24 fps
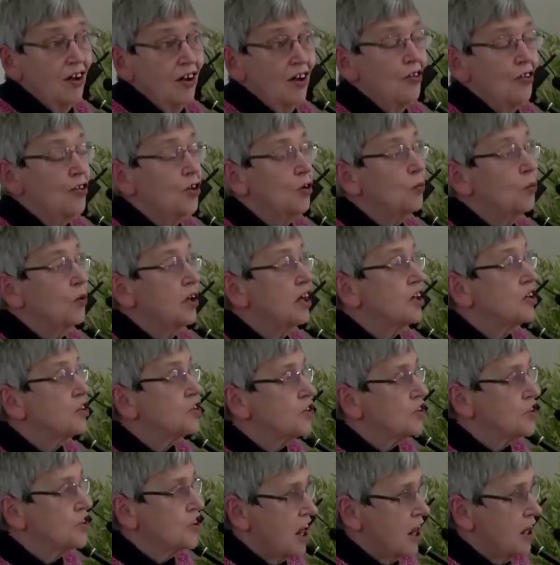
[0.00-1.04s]
that we
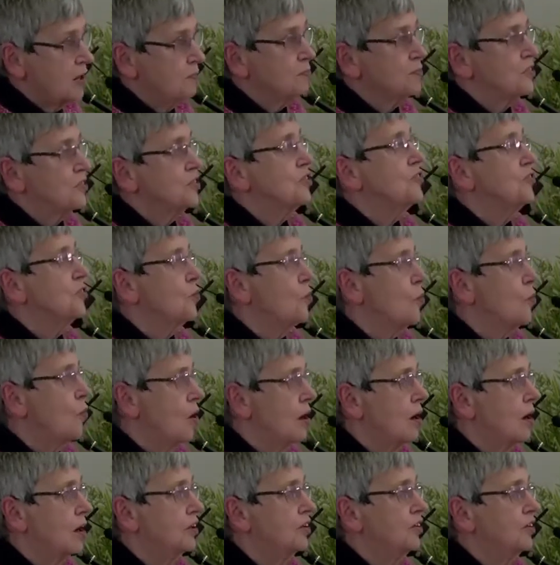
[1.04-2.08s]
accept the
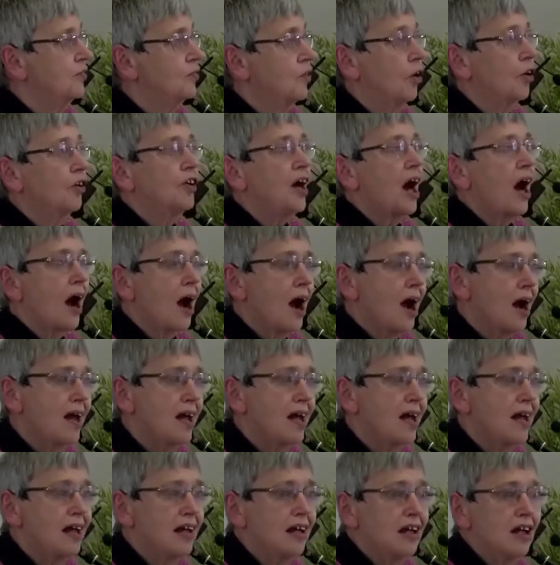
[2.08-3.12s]
word of God.
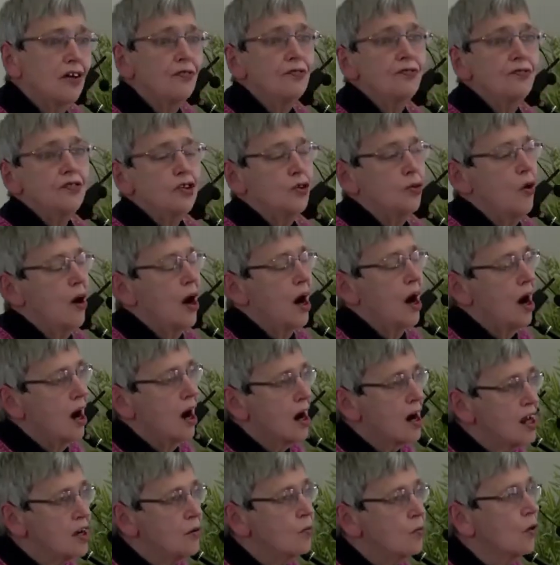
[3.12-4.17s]
I love you.
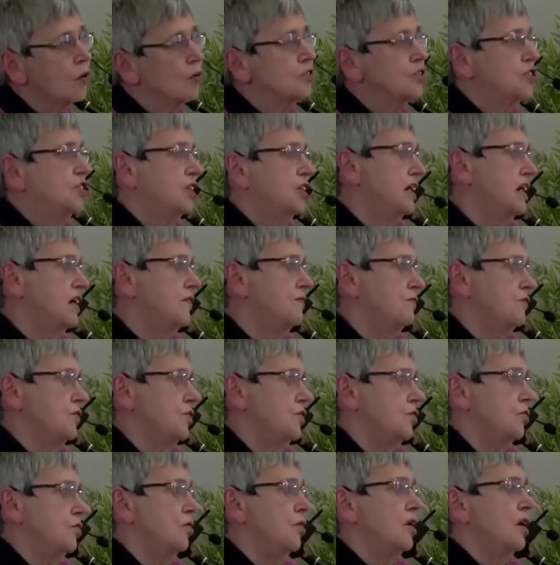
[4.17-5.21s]
I want to give
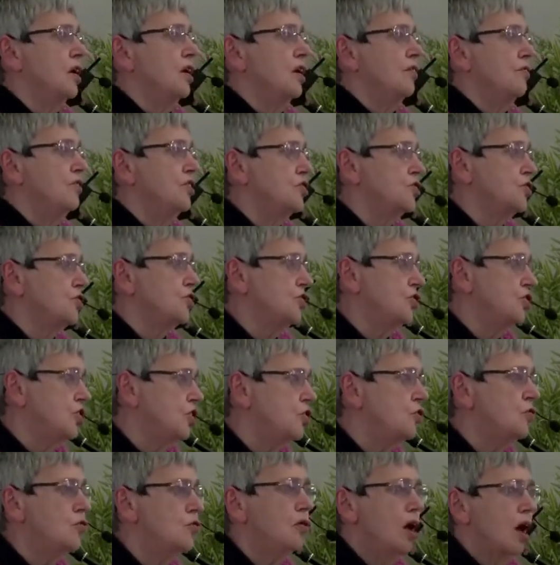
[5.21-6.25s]
you this
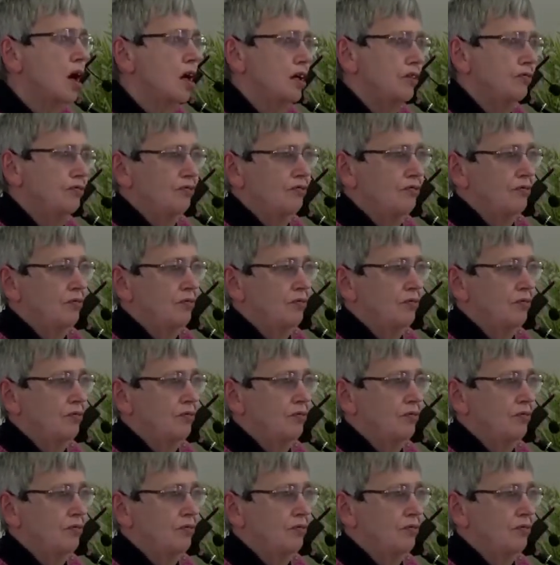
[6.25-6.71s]
new life.